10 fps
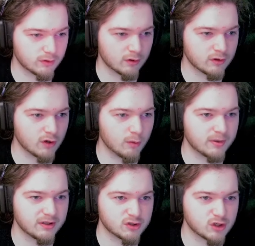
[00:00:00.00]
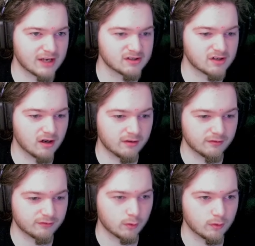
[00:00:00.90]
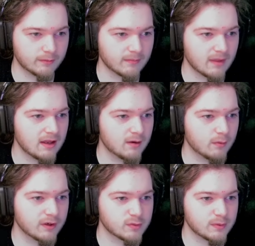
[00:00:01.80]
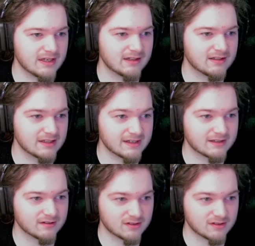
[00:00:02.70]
order to open the chest on the floor, which we need to get the